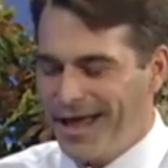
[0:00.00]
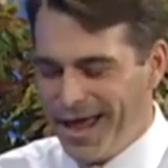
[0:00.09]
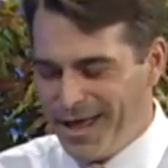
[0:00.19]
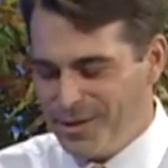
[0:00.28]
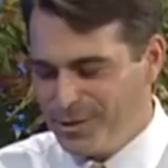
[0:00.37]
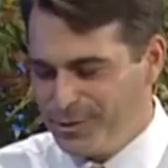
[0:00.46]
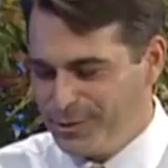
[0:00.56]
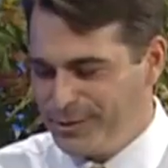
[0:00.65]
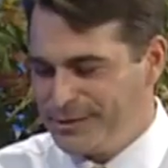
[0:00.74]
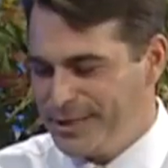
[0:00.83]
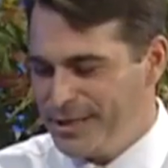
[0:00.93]
And the
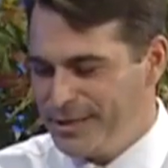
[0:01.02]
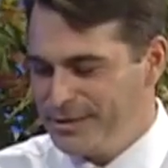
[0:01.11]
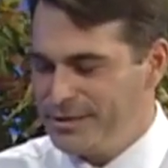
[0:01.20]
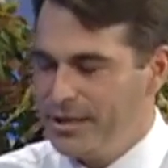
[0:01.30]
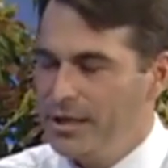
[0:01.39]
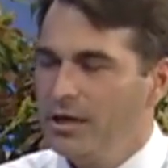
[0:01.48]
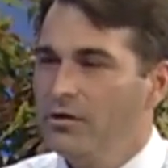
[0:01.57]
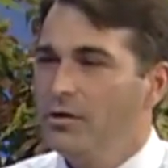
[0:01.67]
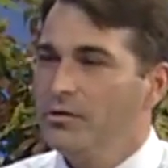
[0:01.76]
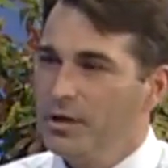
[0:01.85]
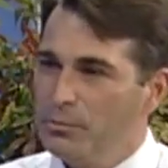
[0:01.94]
current state is that,
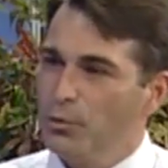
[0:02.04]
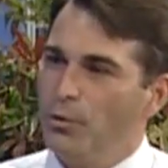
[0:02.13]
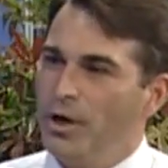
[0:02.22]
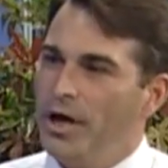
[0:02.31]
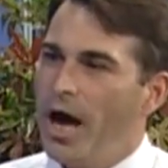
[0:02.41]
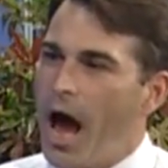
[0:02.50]
number one,